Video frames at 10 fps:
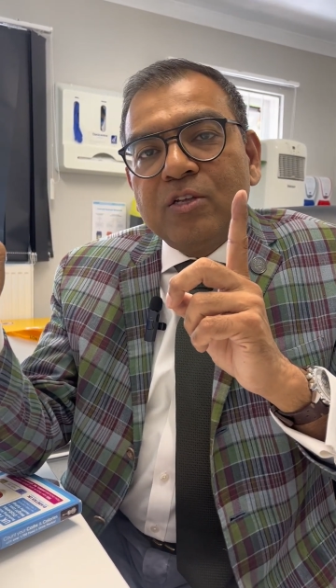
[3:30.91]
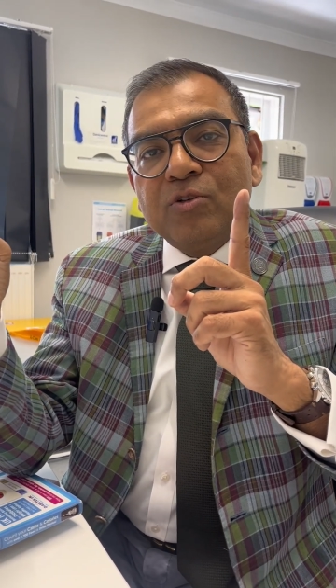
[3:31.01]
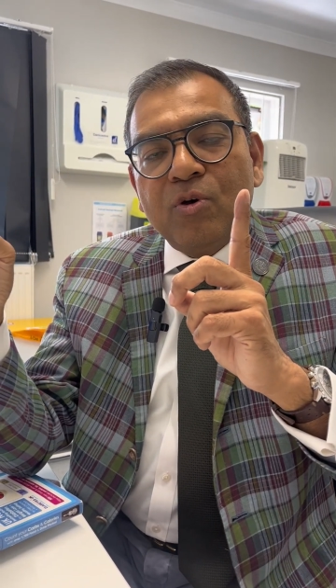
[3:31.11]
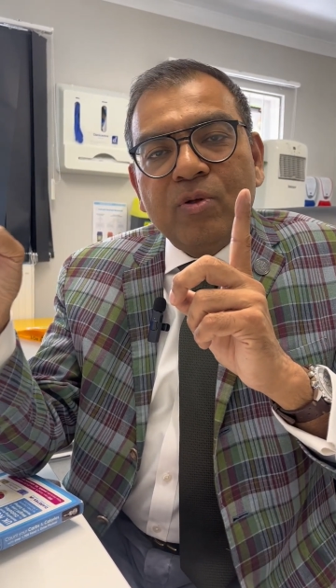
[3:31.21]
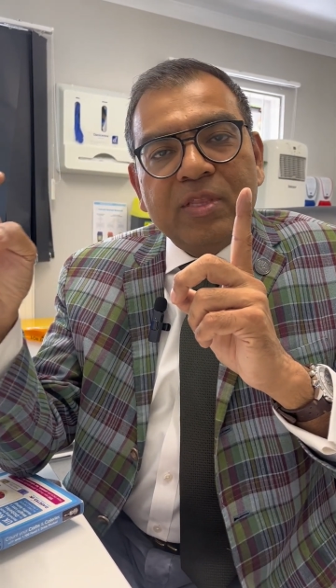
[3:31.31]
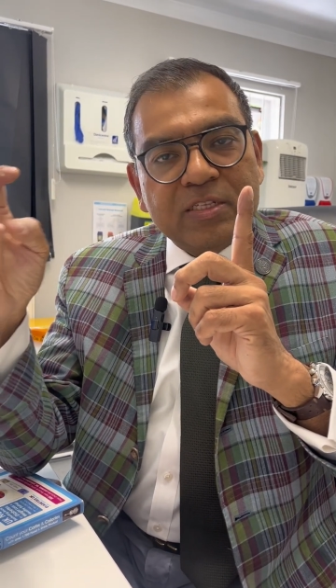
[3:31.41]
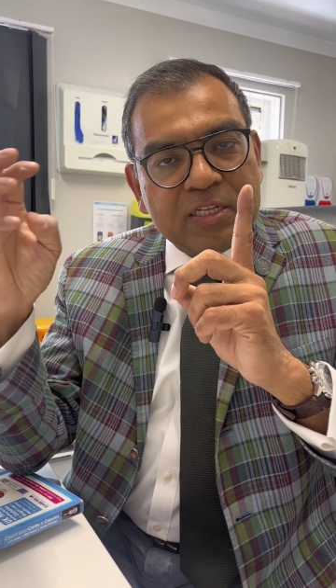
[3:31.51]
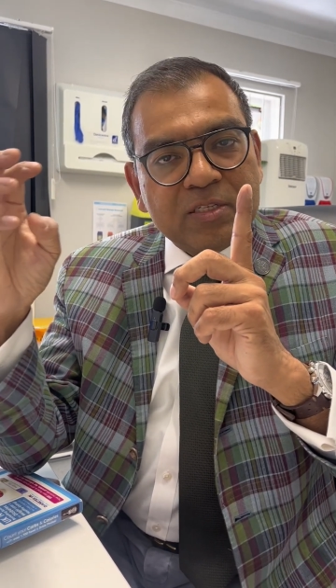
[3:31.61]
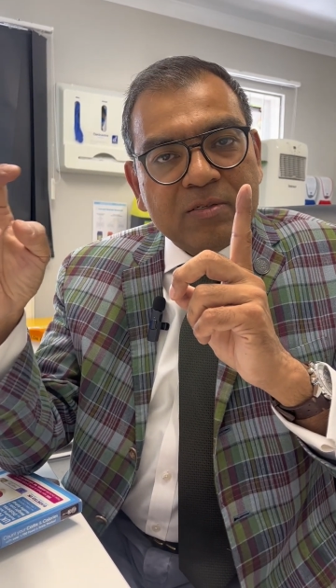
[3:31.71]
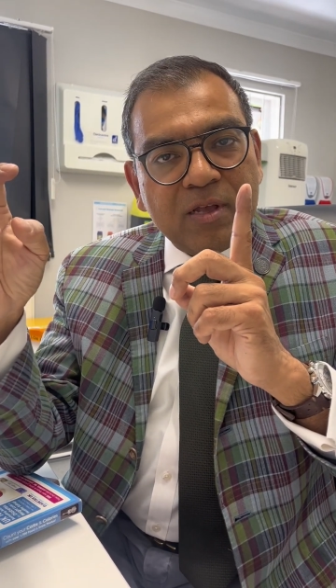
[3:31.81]
So this
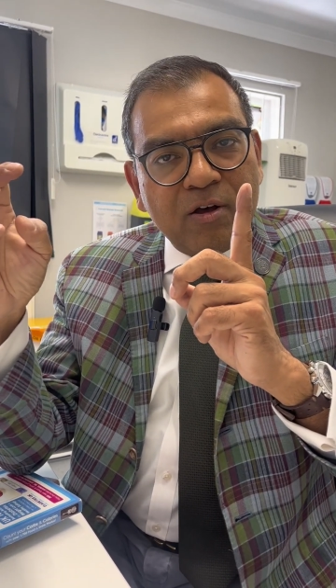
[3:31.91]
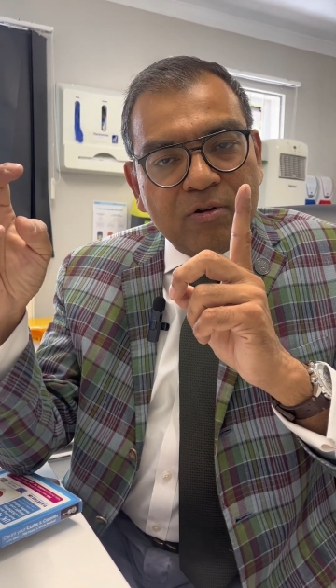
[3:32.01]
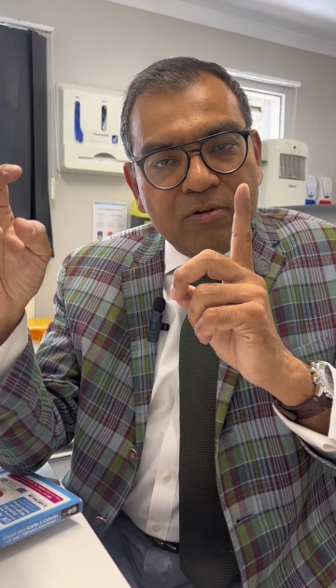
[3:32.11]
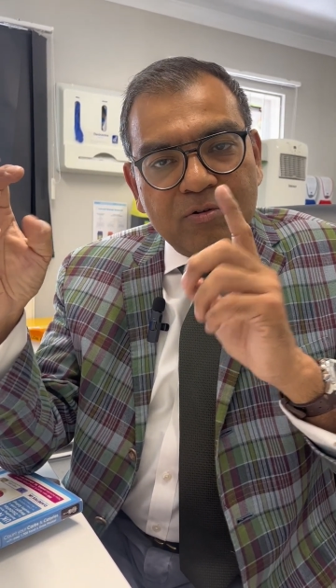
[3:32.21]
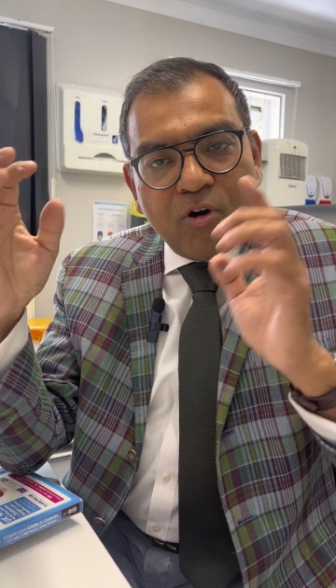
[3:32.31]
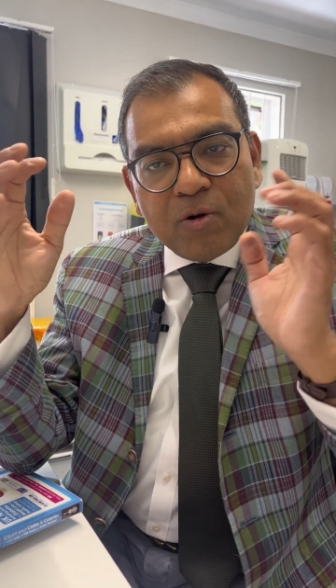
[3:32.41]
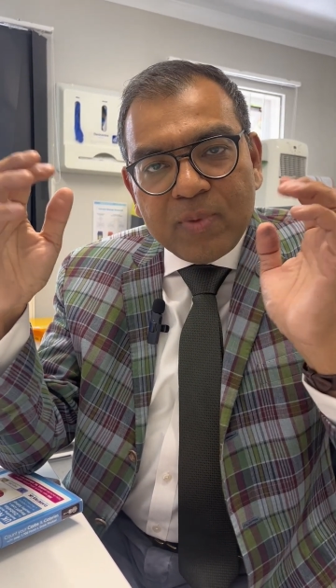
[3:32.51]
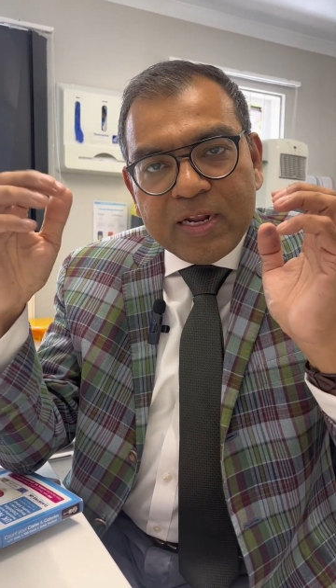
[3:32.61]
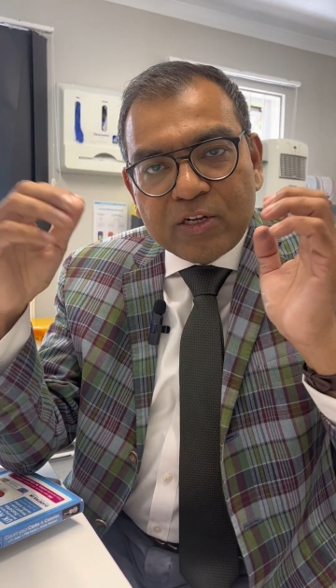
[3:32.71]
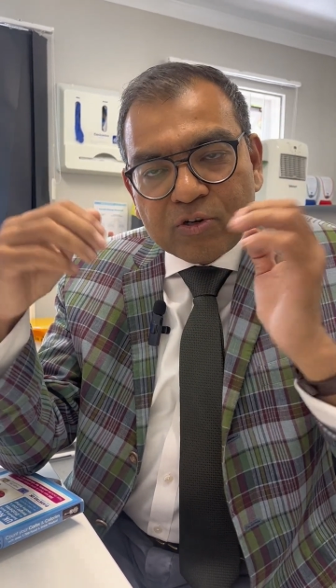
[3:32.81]
is
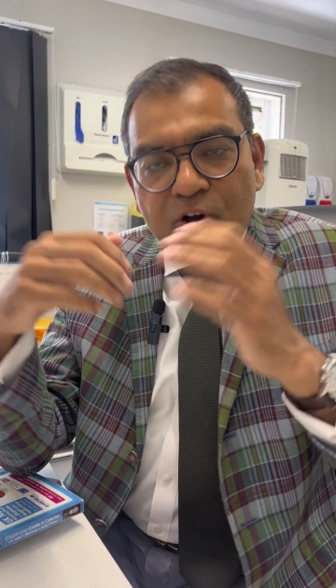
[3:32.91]
normally